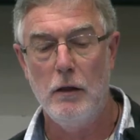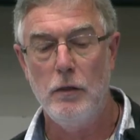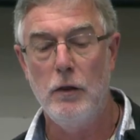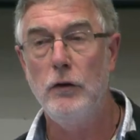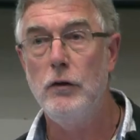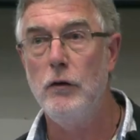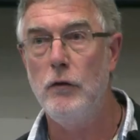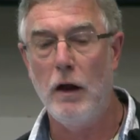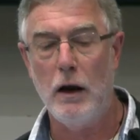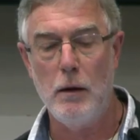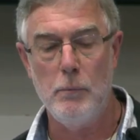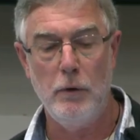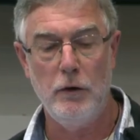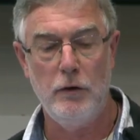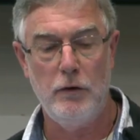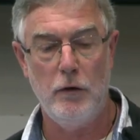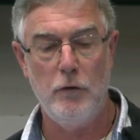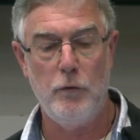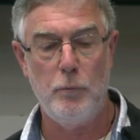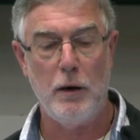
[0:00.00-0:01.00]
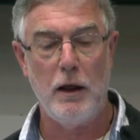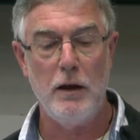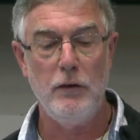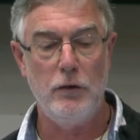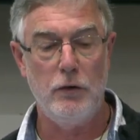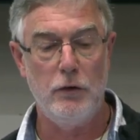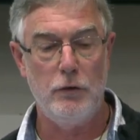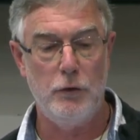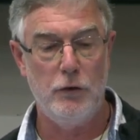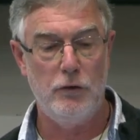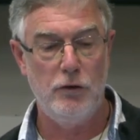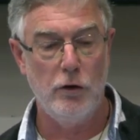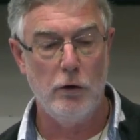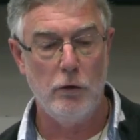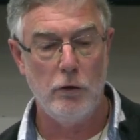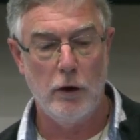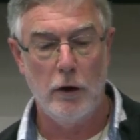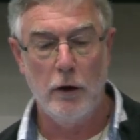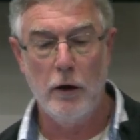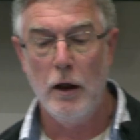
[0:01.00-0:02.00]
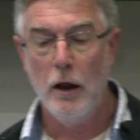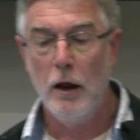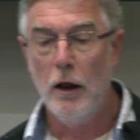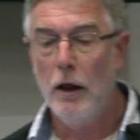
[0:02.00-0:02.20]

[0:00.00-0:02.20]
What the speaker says: the development of places for children?